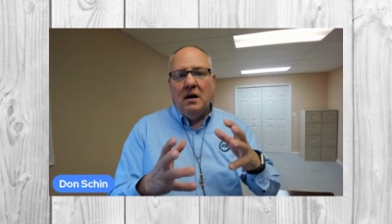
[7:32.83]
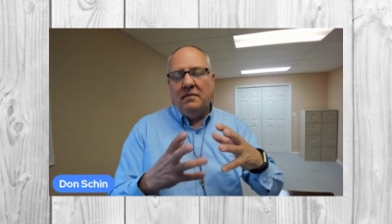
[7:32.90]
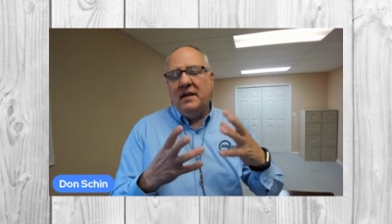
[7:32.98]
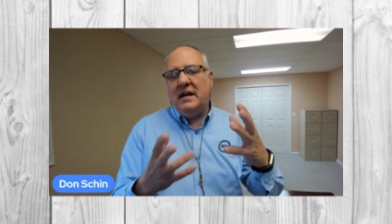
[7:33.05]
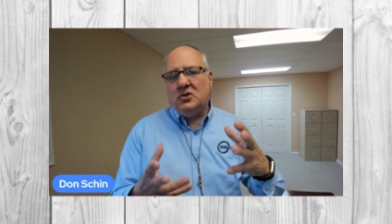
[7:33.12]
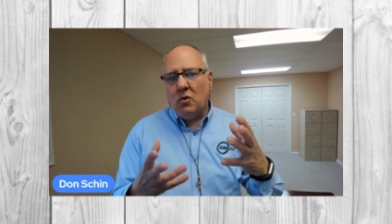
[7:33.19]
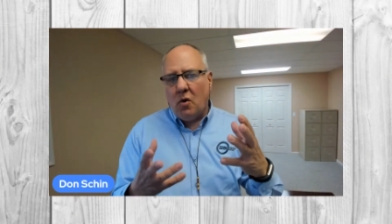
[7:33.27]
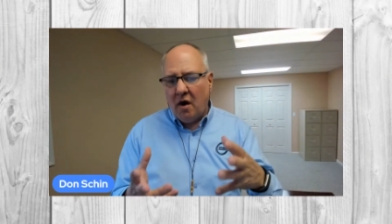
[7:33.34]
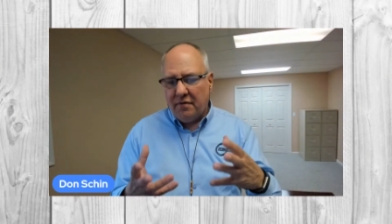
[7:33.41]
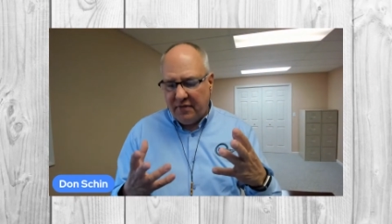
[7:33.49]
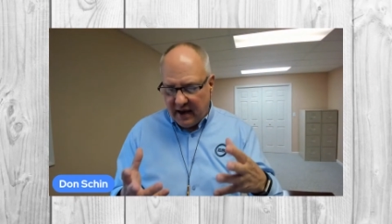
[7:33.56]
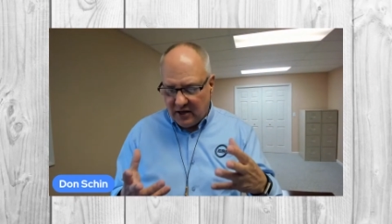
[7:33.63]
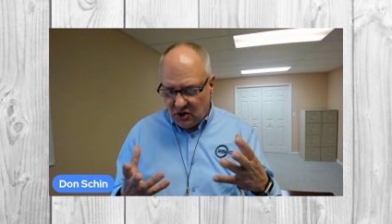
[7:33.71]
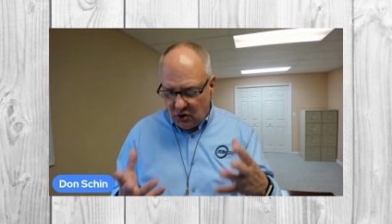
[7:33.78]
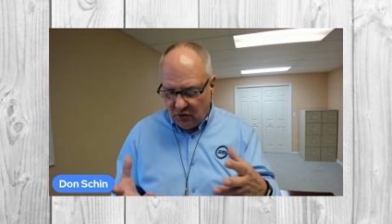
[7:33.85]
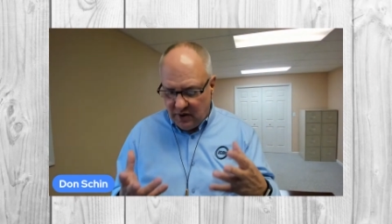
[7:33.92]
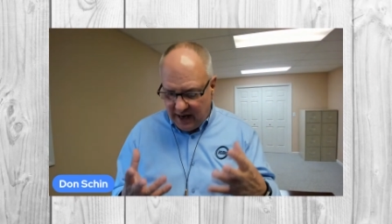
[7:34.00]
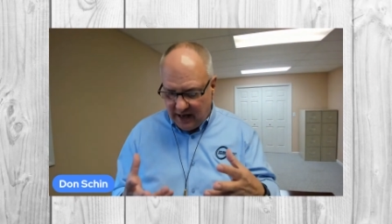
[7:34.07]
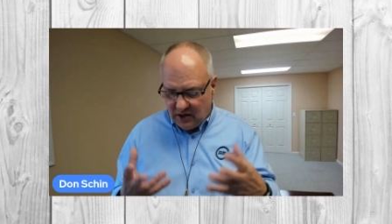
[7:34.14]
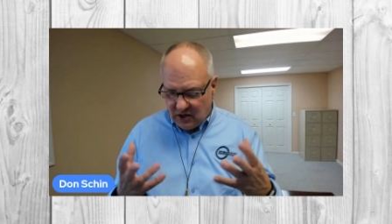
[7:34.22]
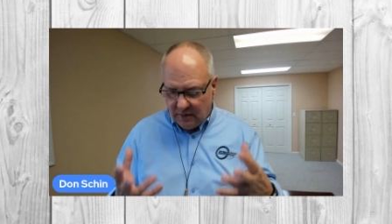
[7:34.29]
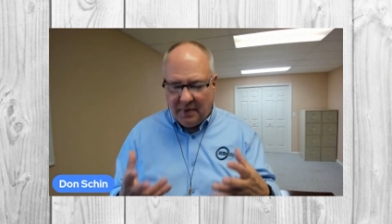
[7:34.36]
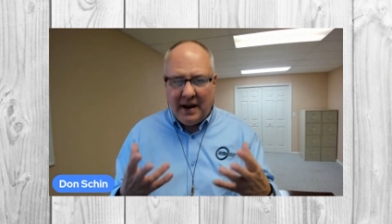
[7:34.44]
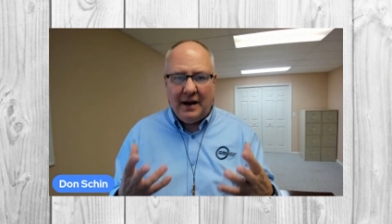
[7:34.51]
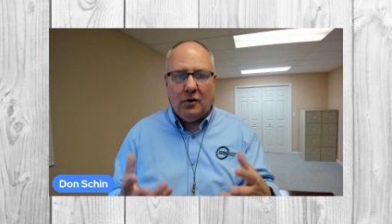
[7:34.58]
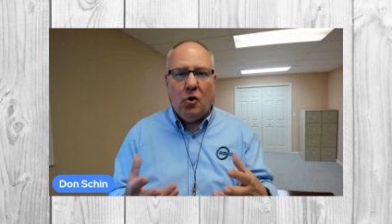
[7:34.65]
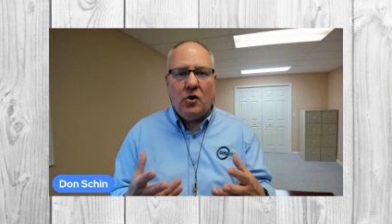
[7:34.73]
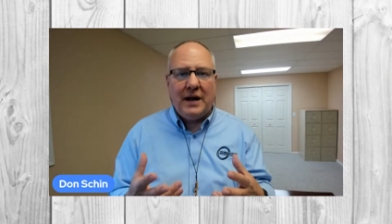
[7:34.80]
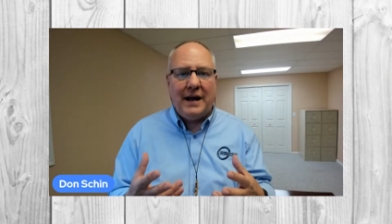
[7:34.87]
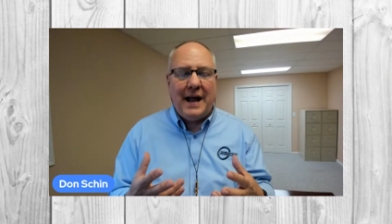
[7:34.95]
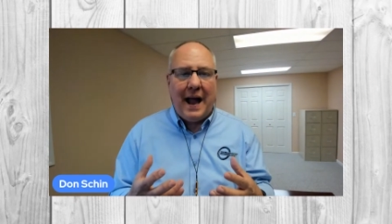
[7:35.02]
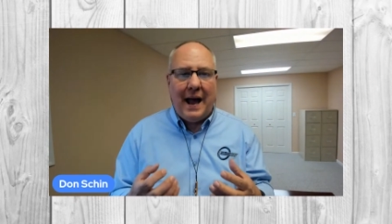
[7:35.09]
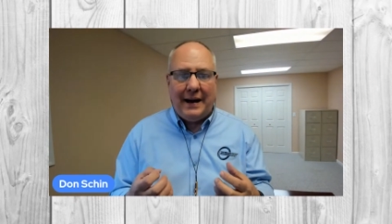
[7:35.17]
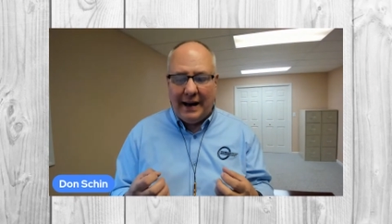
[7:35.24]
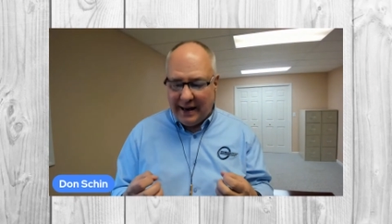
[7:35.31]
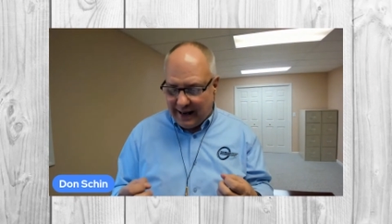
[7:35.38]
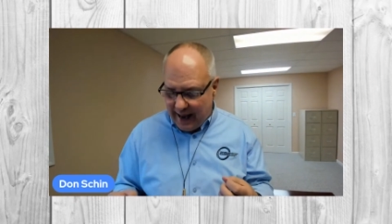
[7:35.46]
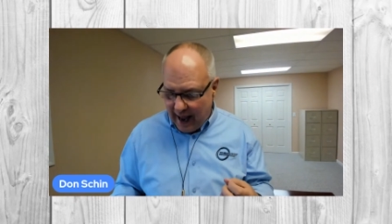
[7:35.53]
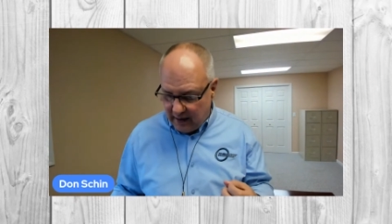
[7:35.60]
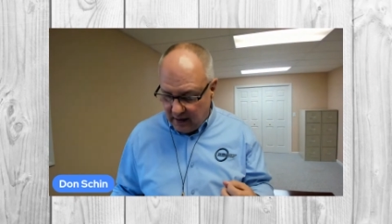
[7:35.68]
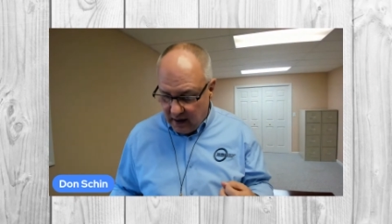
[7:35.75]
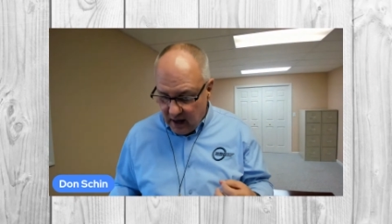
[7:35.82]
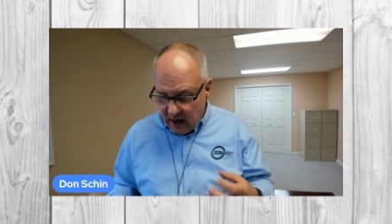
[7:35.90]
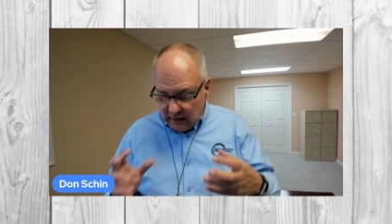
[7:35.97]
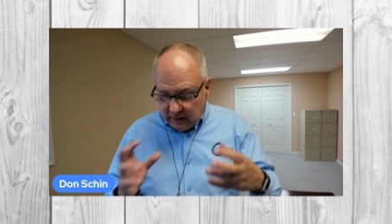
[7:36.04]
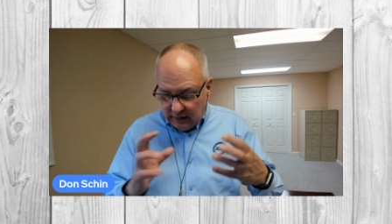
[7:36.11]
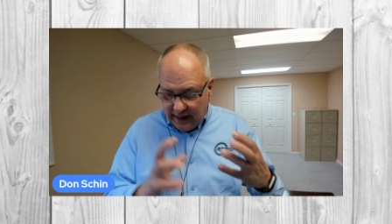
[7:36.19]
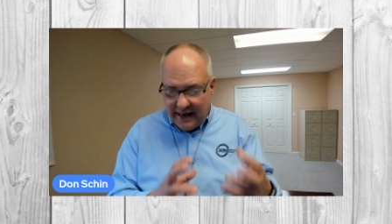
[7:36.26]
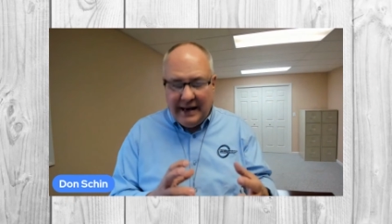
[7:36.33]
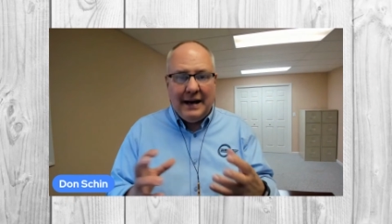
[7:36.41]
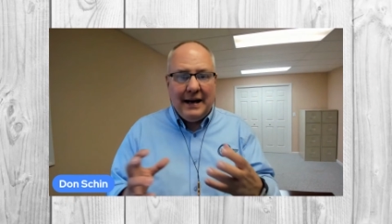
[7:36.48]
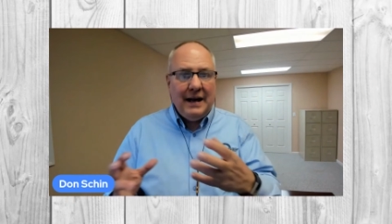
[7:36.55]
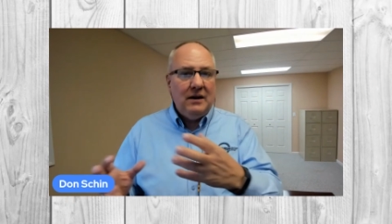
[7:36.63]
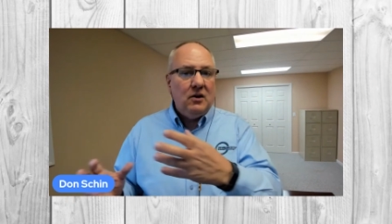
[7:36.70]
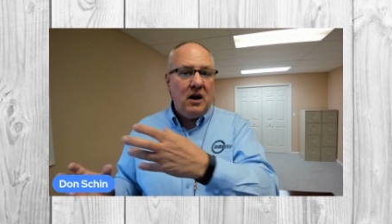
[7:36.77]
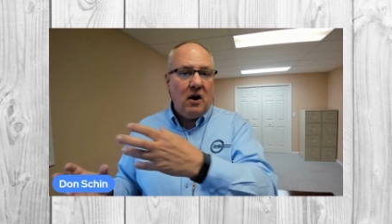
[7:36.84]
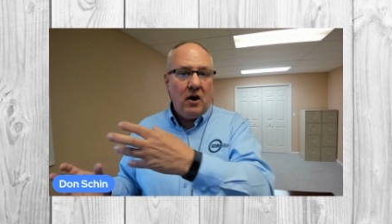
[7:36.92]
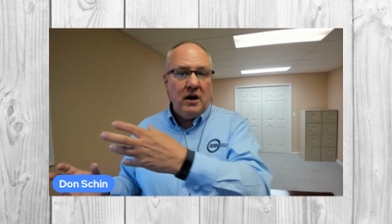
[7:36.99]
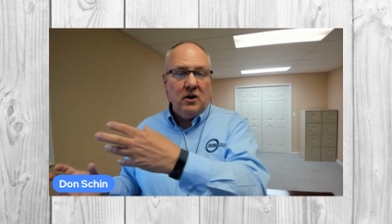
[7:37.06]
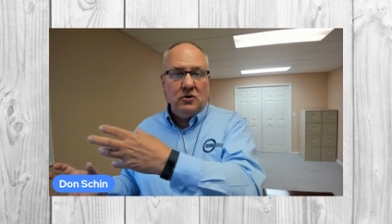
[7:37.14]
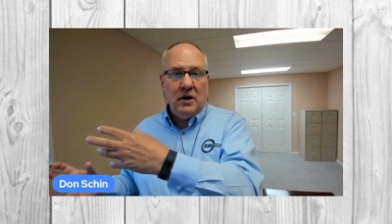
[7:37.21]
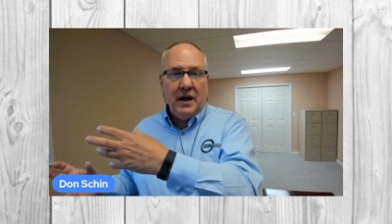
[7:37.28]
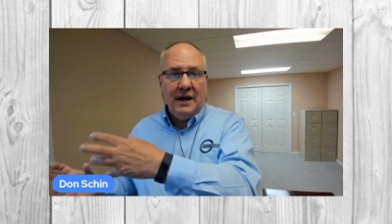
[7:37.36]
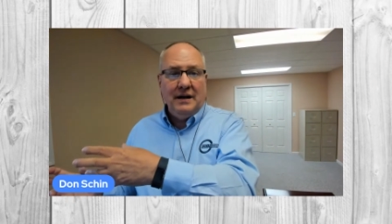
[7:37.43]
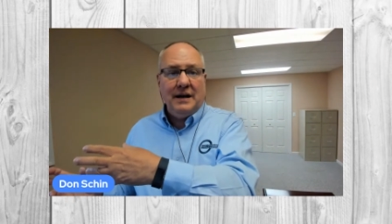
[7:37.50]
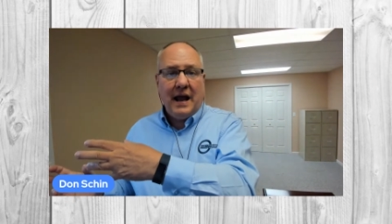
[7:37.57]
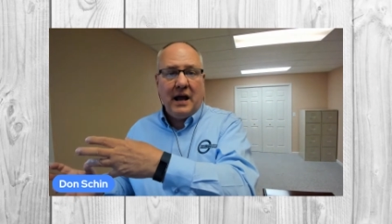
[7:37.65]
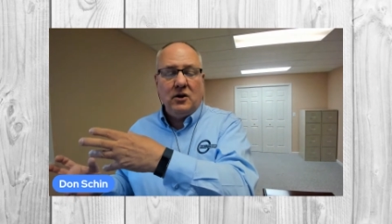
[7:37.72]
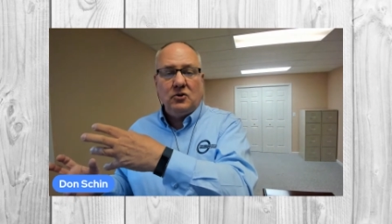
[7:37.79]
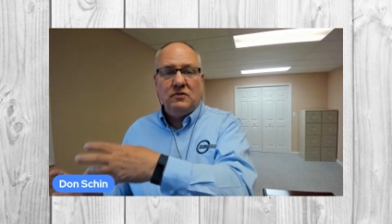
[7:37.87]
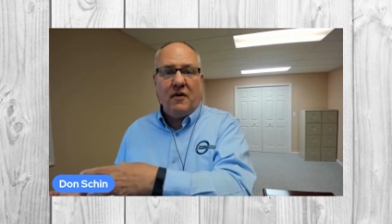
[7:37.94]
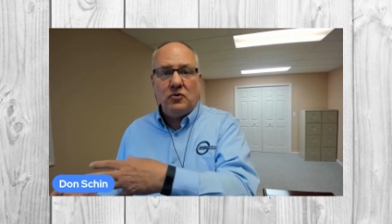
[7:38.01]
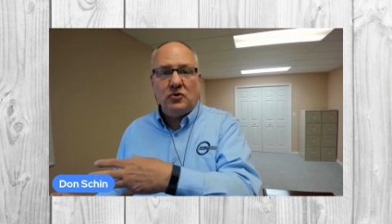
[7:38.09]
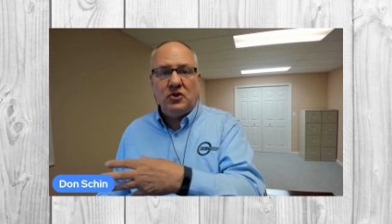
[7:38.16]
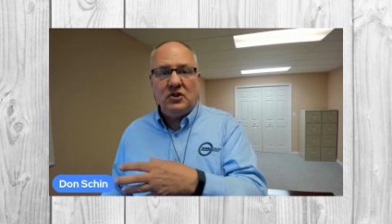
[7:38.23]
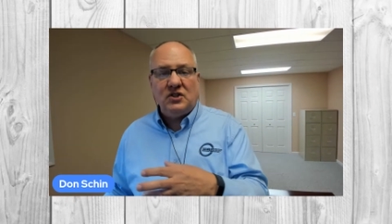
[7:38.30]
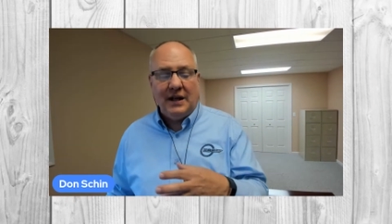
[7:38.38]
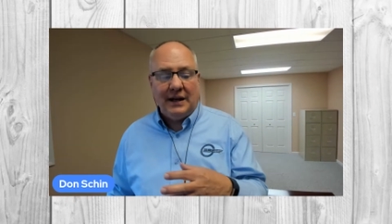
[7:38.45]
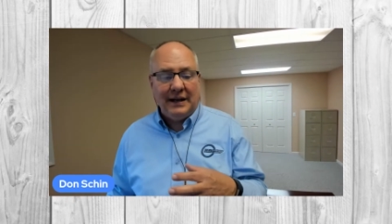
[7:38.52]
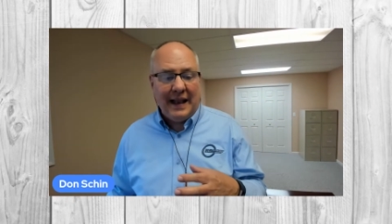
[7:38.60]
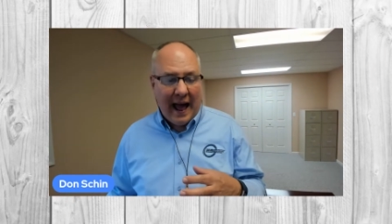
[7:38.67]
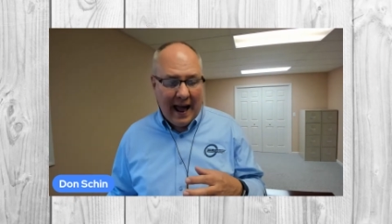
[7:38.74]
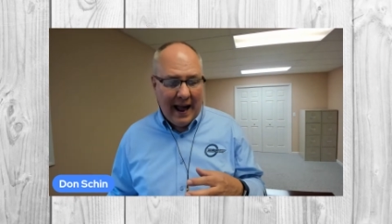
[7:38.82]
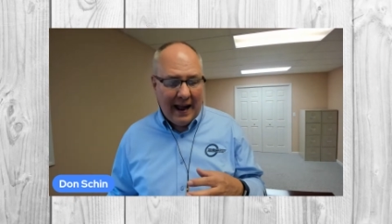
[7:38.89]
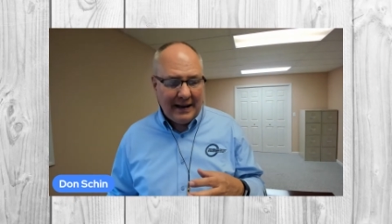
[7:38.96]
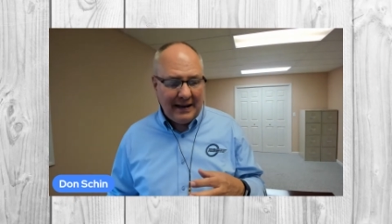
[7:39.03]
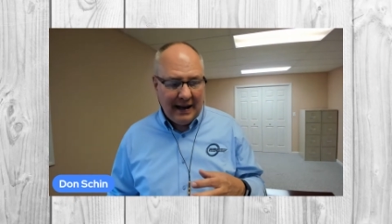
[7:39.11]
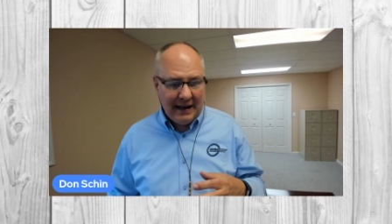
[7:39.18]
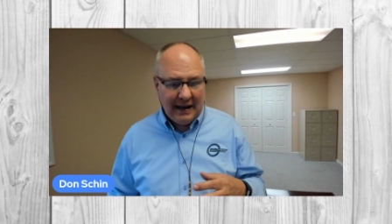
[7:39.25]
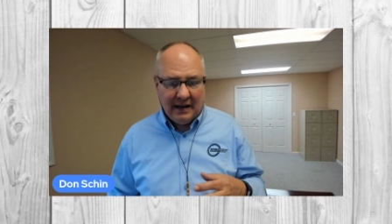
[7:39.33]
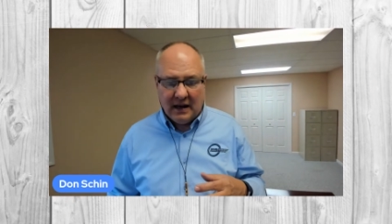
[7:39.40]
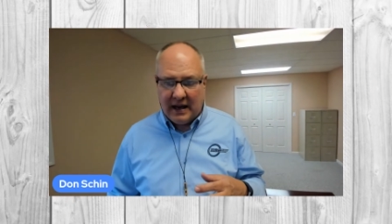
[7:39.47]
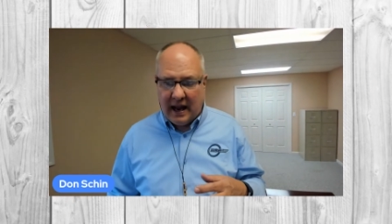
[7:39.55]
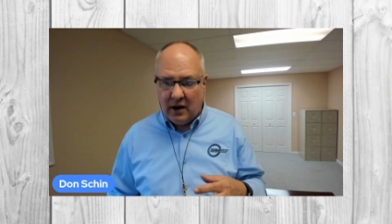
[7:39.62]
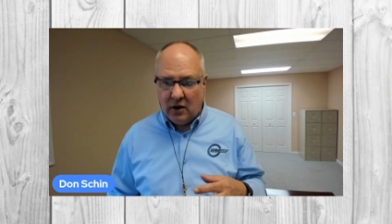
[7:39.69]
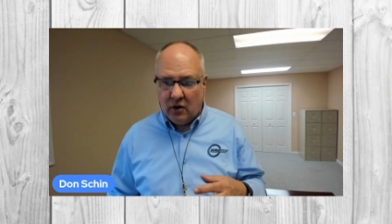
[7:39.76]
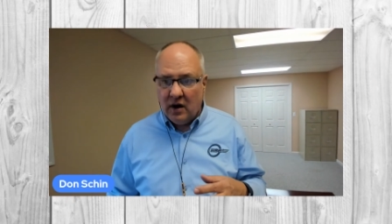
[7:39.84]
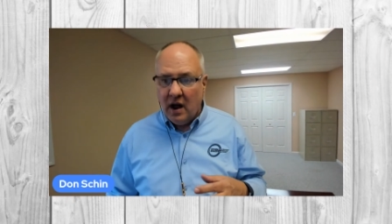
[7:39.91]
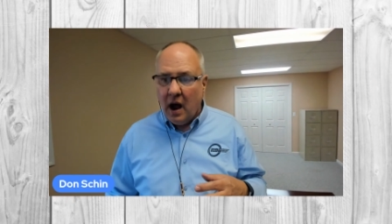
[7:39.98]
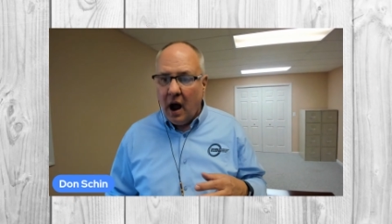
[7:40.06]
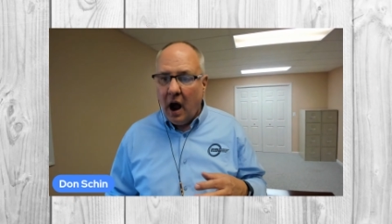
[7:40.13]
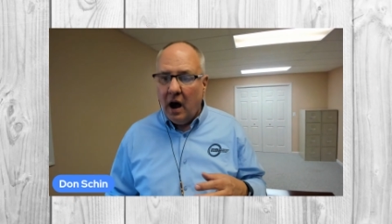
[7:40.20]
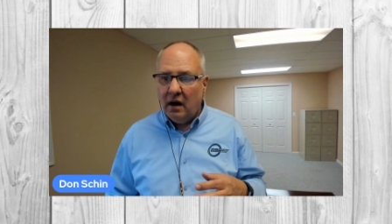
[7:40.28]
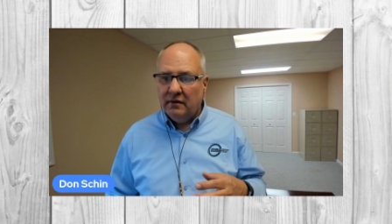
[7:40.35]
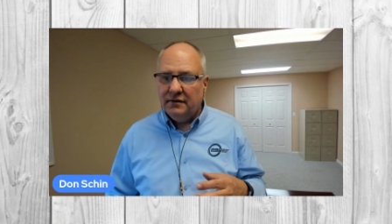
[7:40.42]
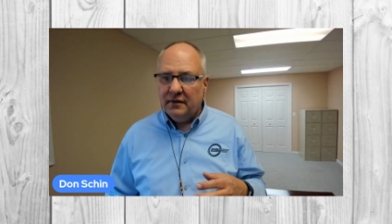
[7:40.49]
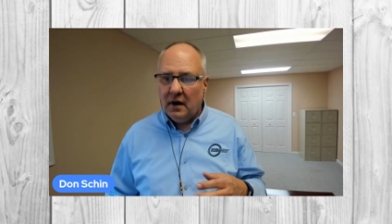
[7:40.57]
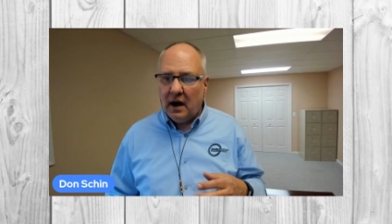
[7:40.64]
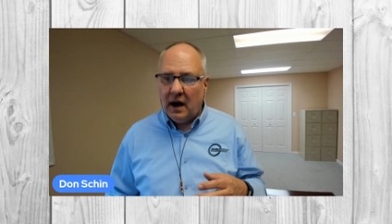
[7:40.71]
These are all things you need to be looking at. And again, leading indicators versus the lagging indicator of